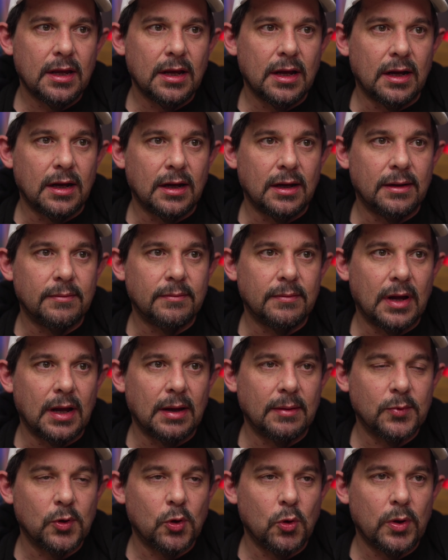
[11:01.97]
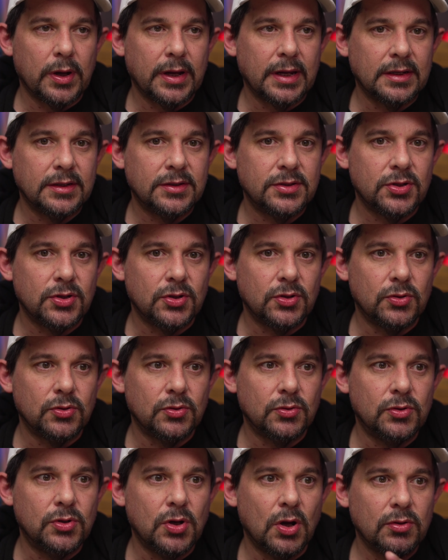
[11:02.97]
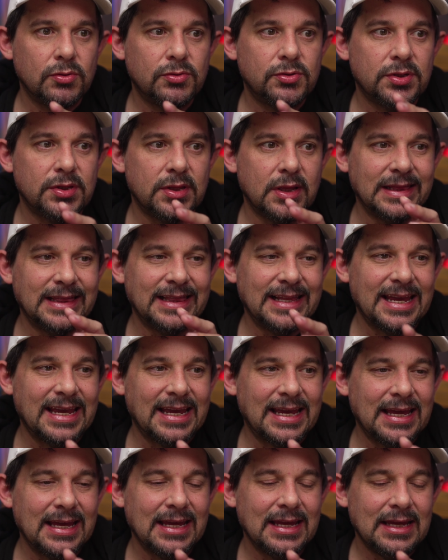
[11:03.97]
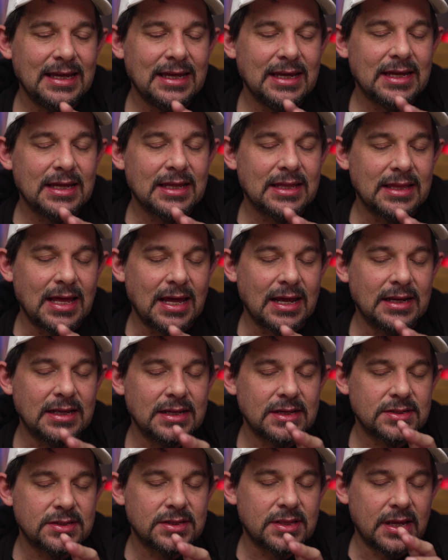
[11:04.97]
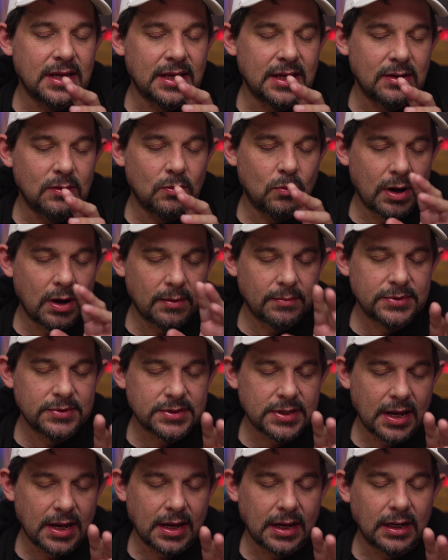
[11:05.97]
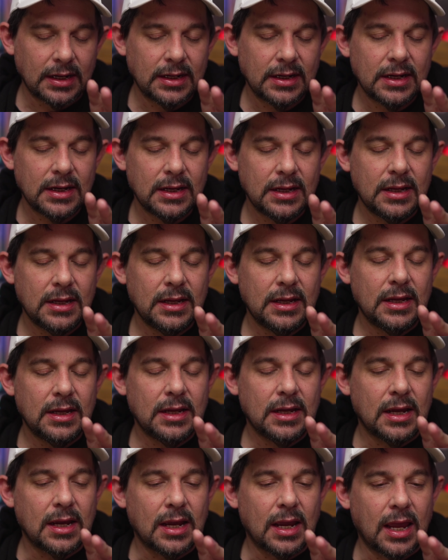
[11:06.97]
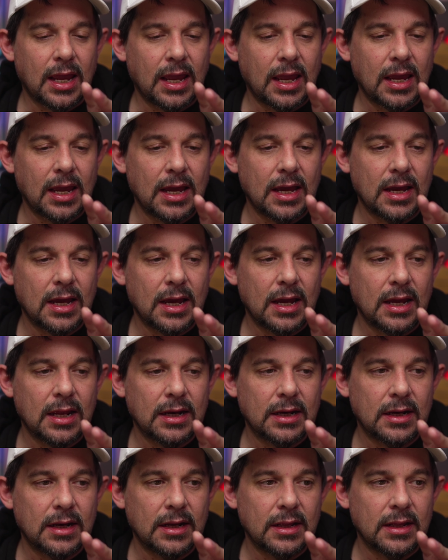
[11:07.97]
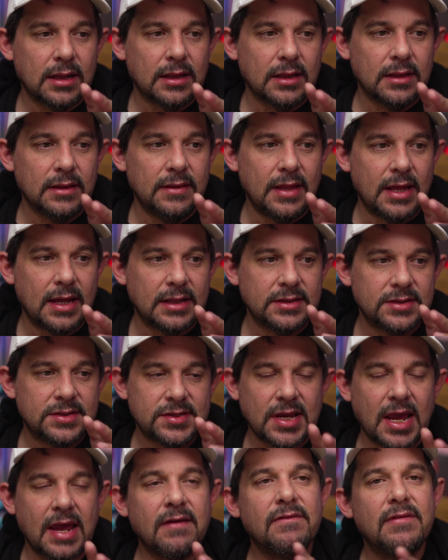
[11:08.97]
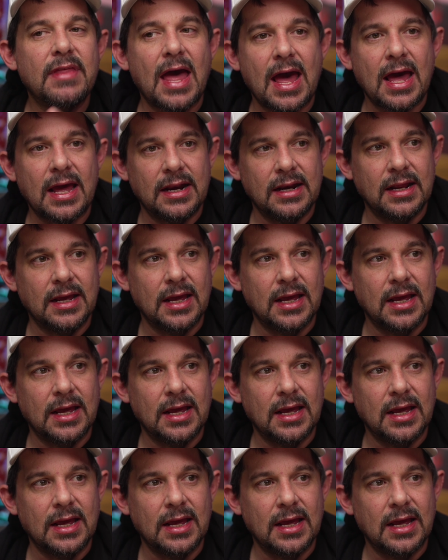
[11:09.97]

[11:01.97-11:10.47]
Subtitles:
I'm going to go to the link that is the website and then save that